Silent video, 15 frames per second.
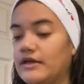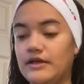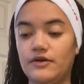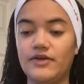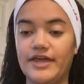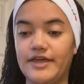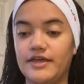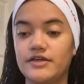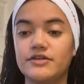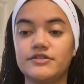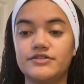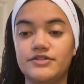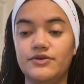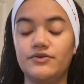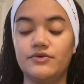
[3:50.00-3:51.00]
Okay,
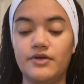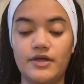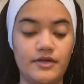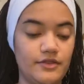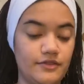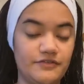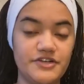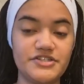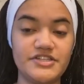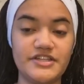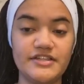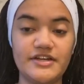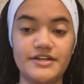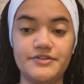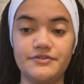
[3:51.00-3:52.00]
so the first thing
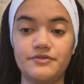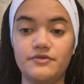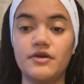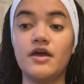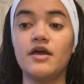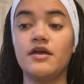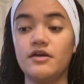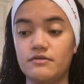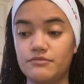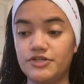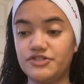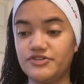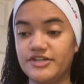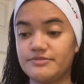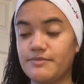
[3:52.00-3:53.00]
that I do,
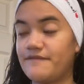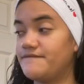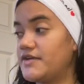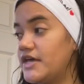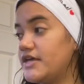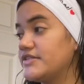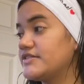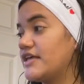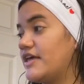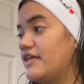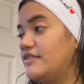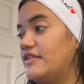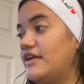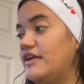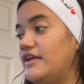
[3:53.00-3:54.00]
moisturize my face.
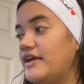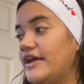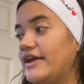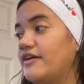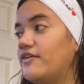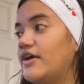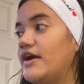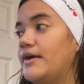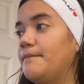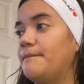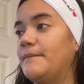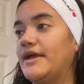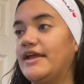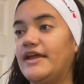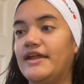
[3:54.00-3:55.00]
Then I grab
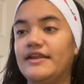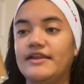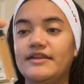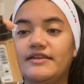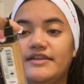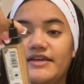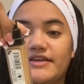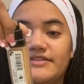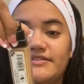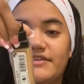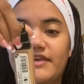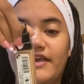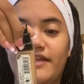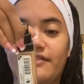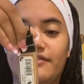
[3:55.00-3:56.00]
my NYX
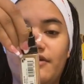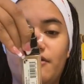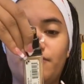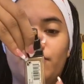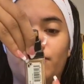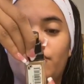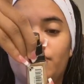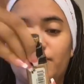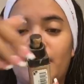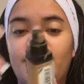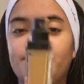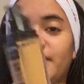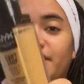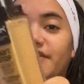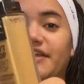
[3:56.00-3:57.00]
Can't Stop Won't
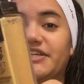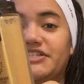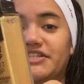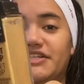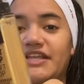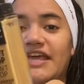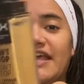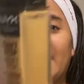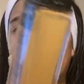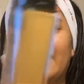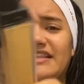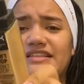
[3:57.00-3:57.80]
Stop foundation.